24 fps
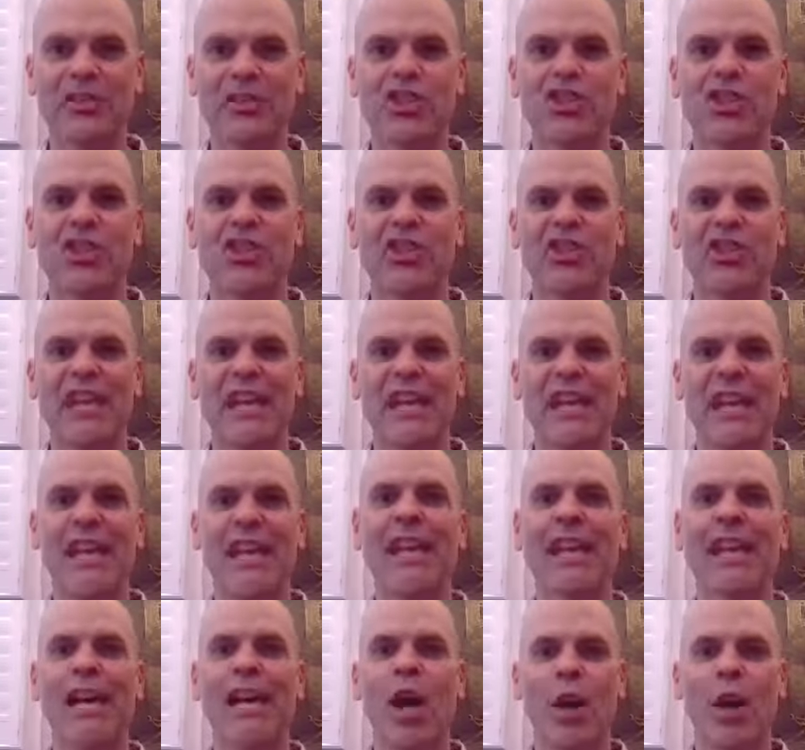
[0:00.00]
It's just
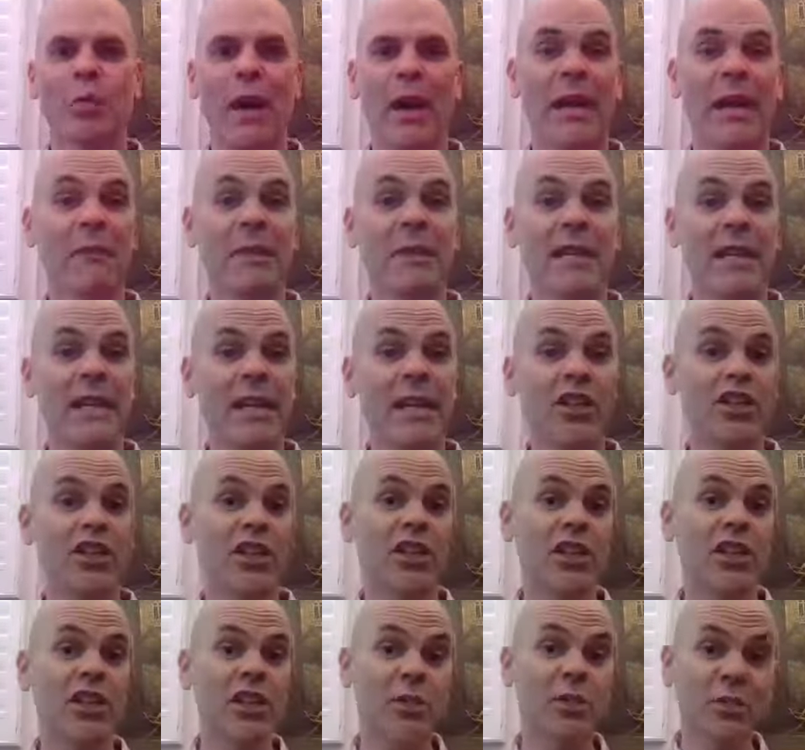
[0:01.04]
a
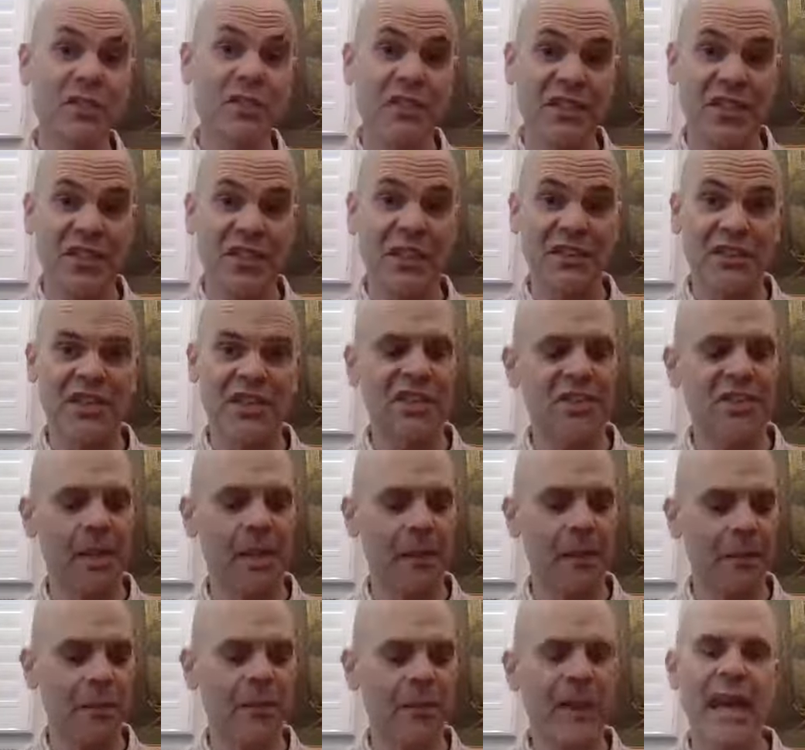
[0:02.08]
recommendation to use this as an
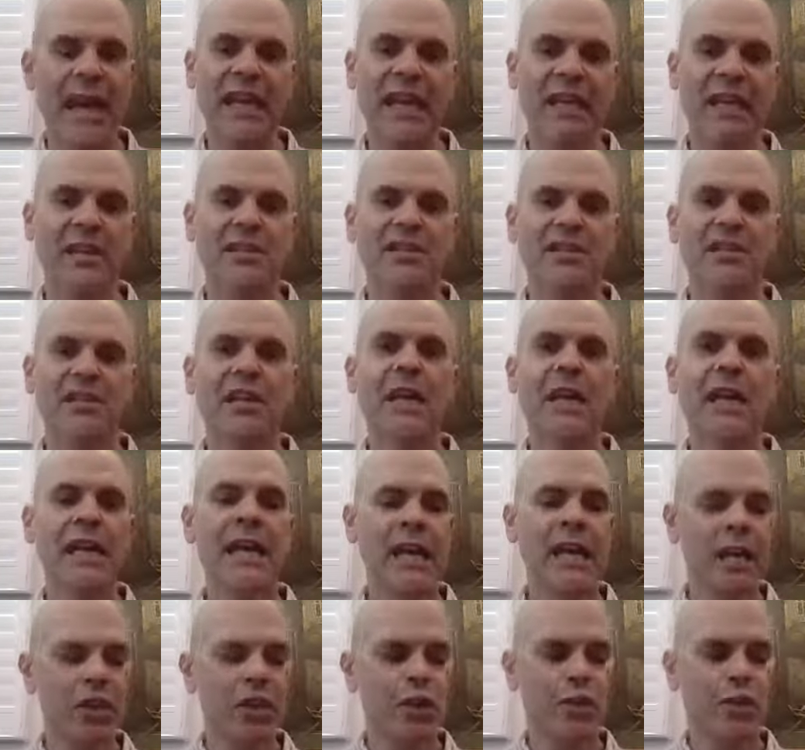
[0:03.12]
example, and that is
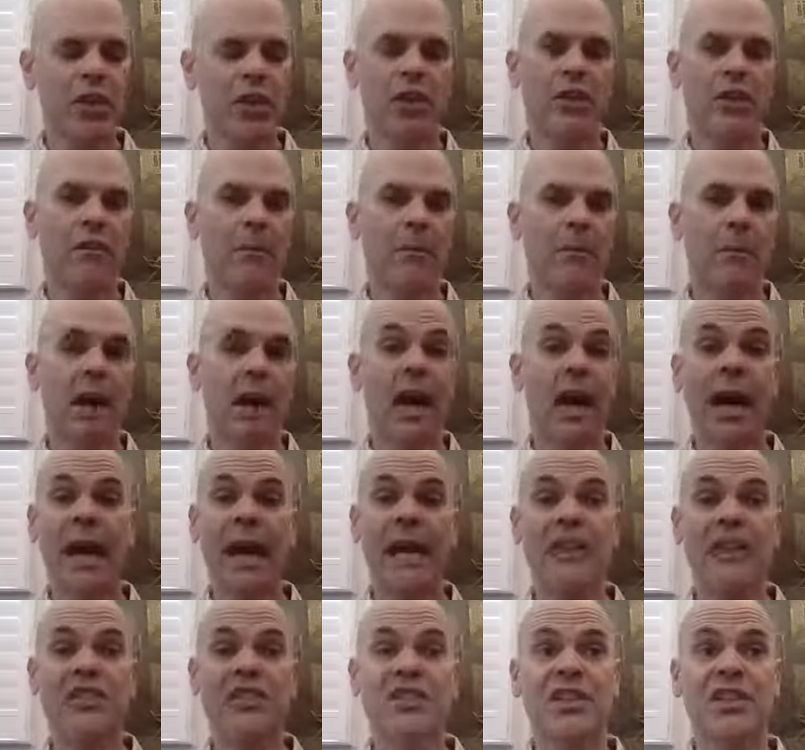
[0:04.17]
you can
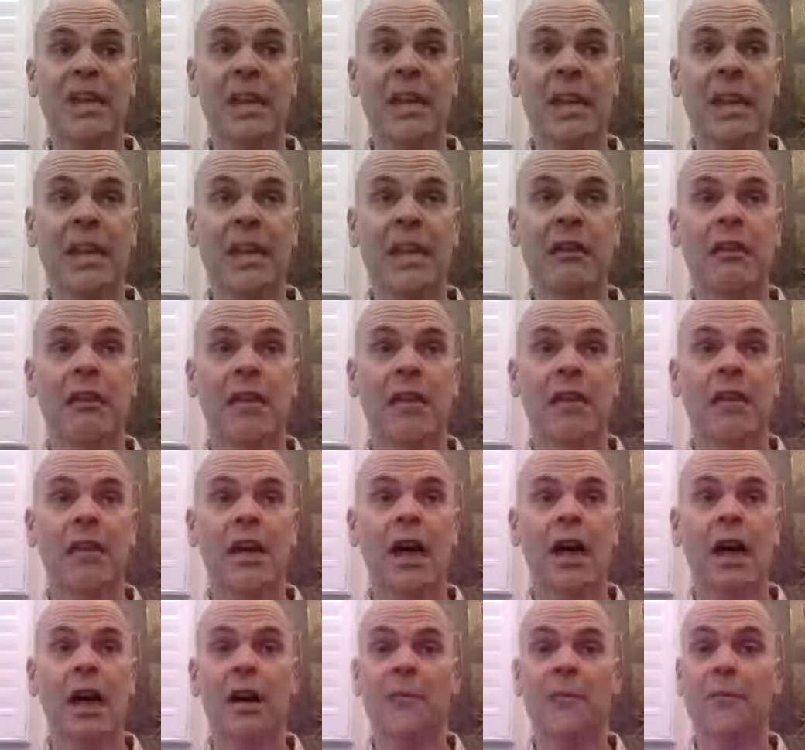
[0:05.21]
buy, say,
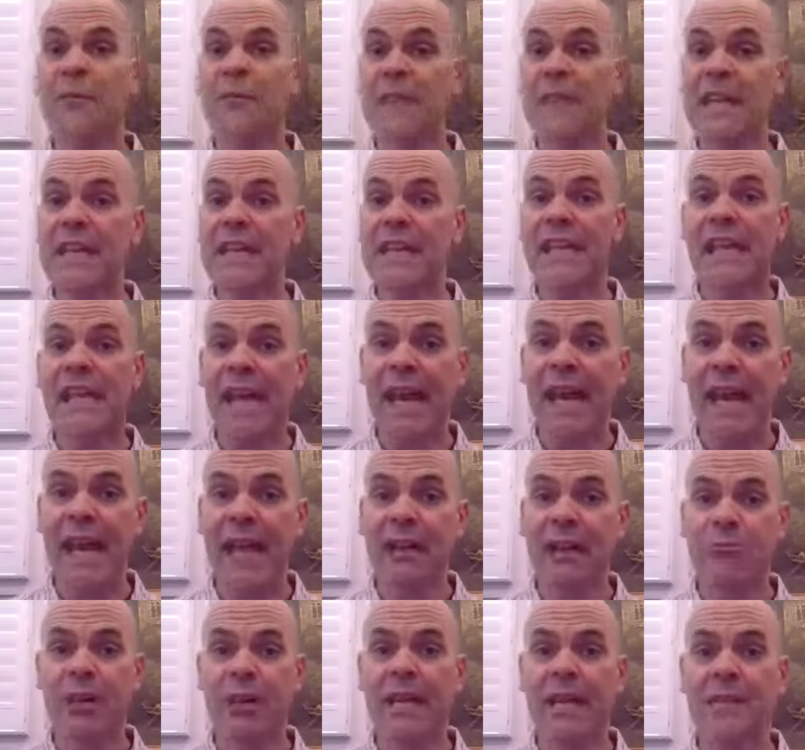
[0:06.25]

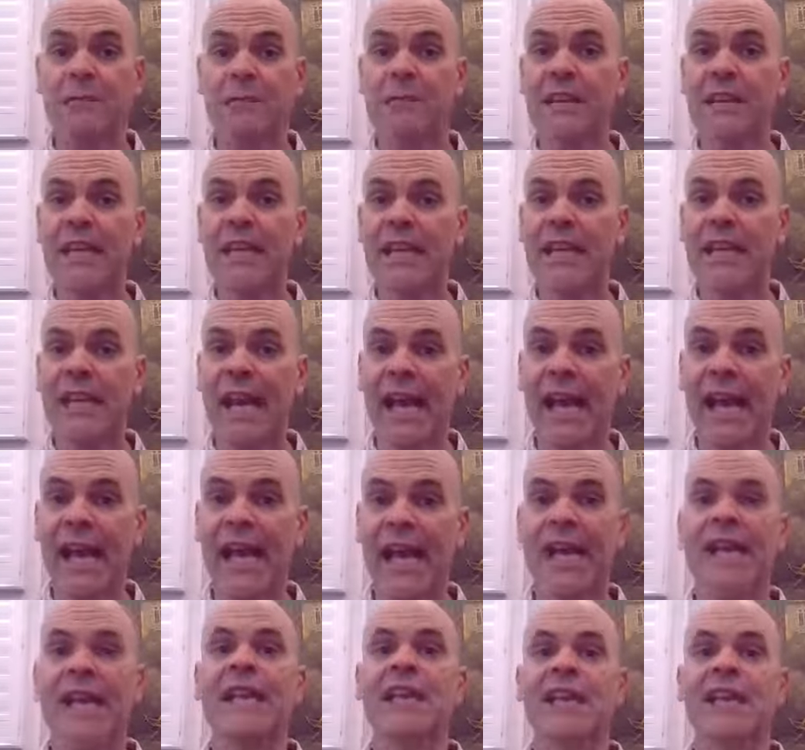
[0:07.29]
VEA, right?
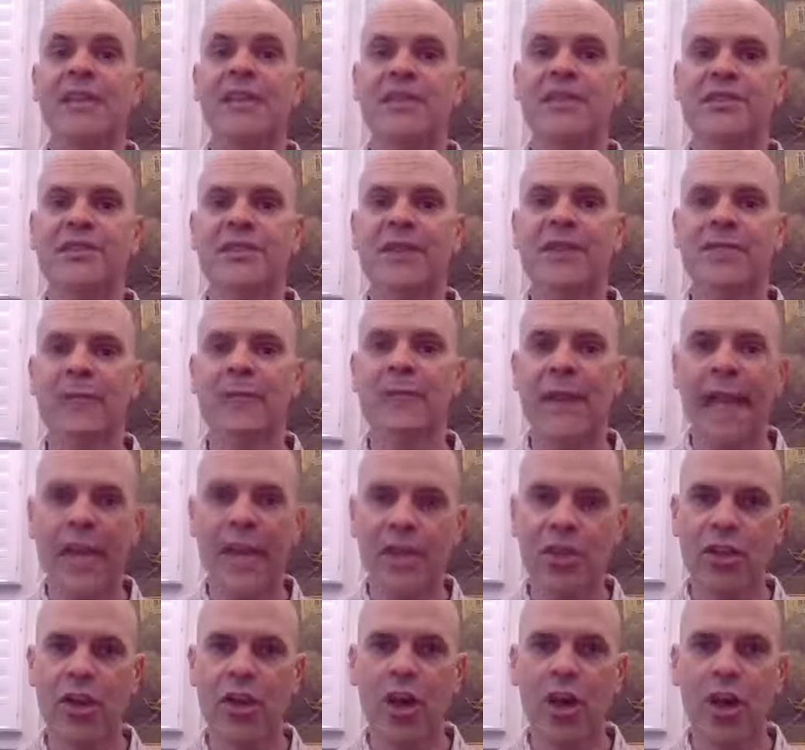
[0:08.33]
VEA is the
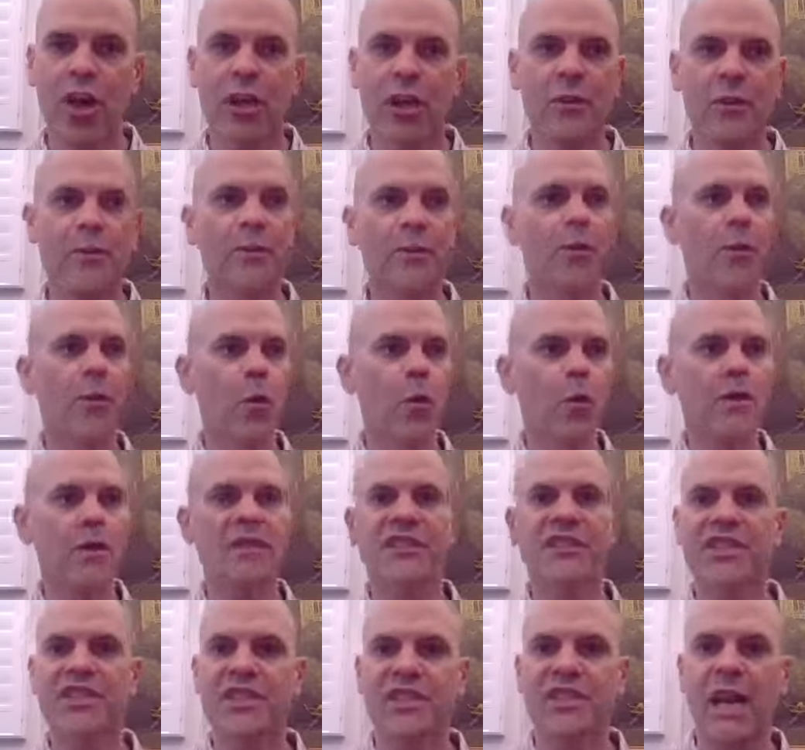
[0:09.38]
Vanguard
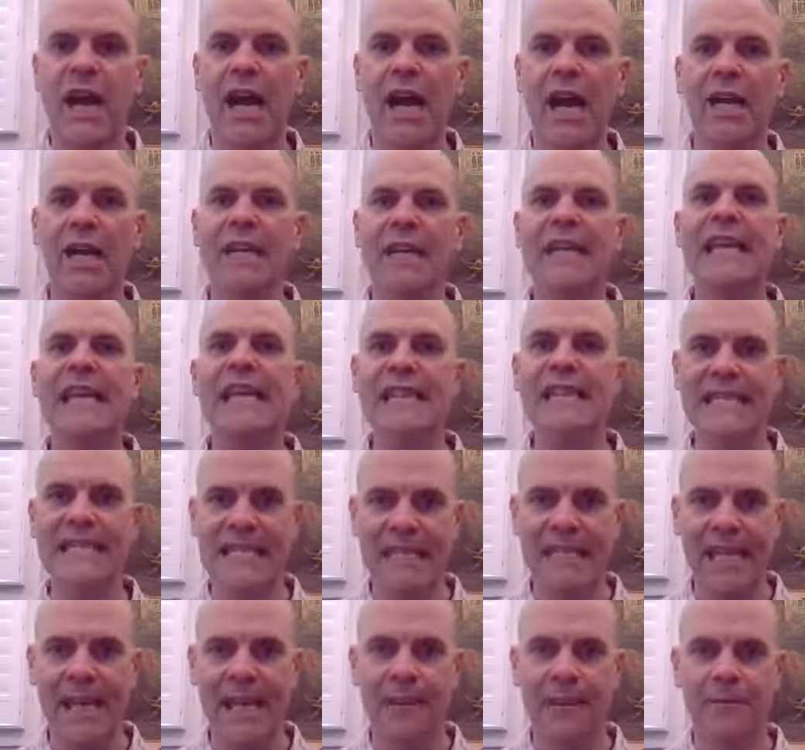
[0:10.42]
Foreign Stock
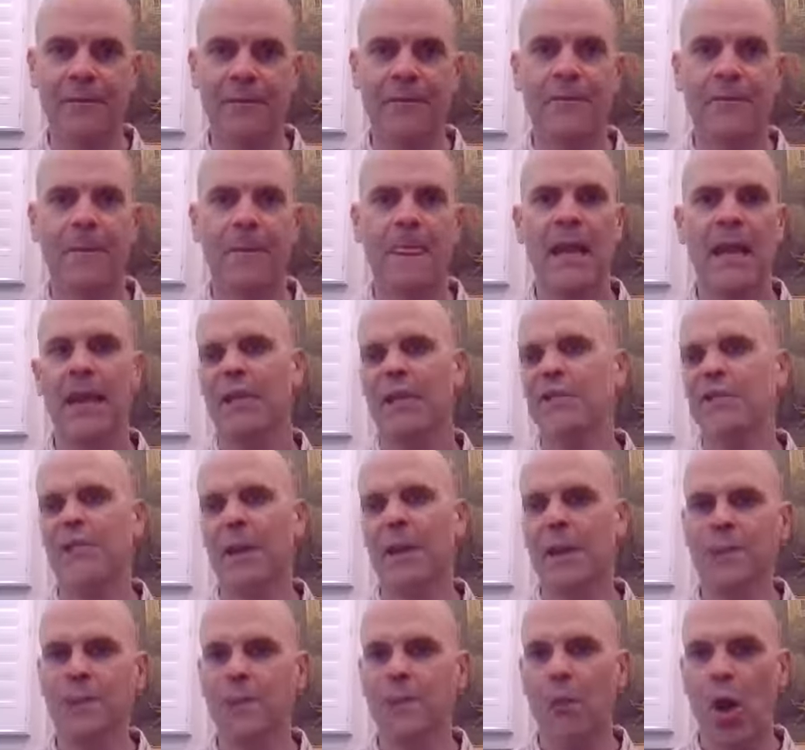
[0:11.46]
ETF,
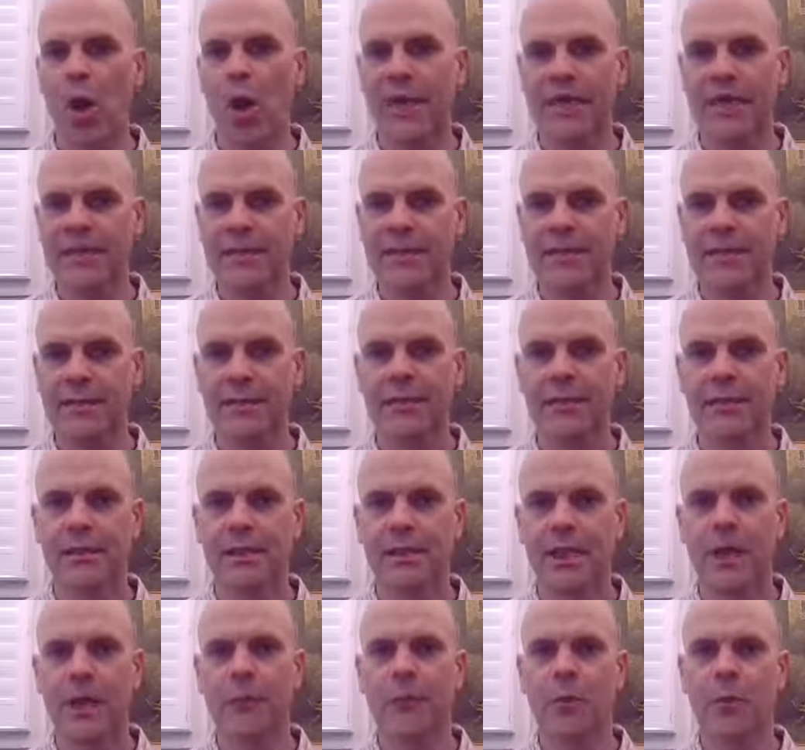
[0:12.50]
Developed Markets
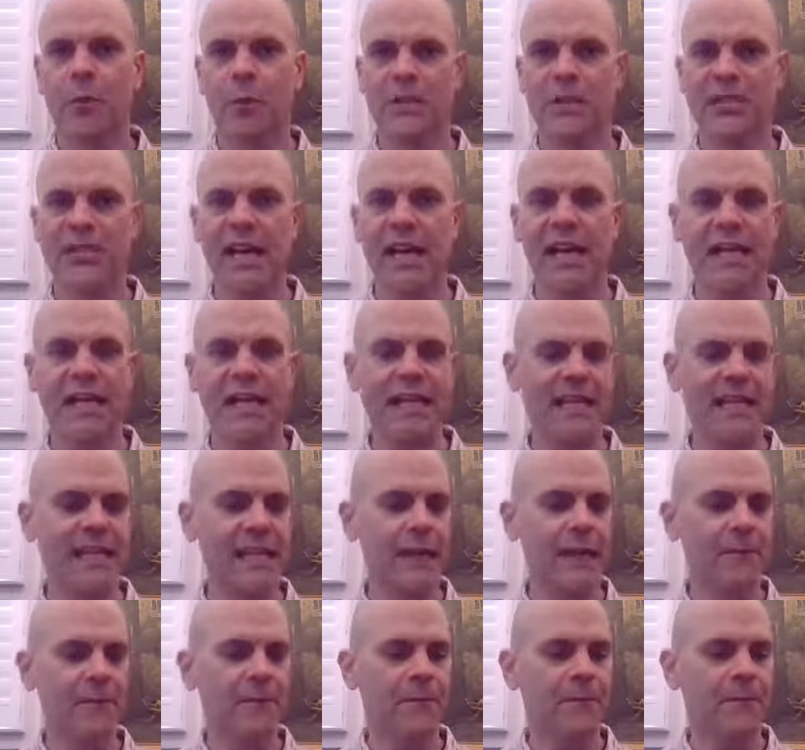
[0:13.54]
Foreign Stock
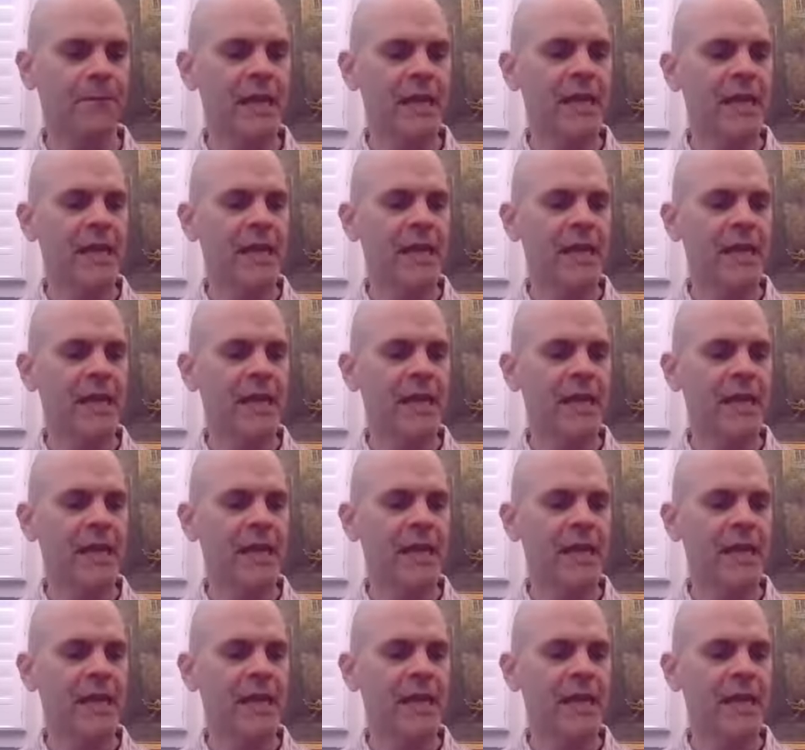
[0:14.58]
ETF.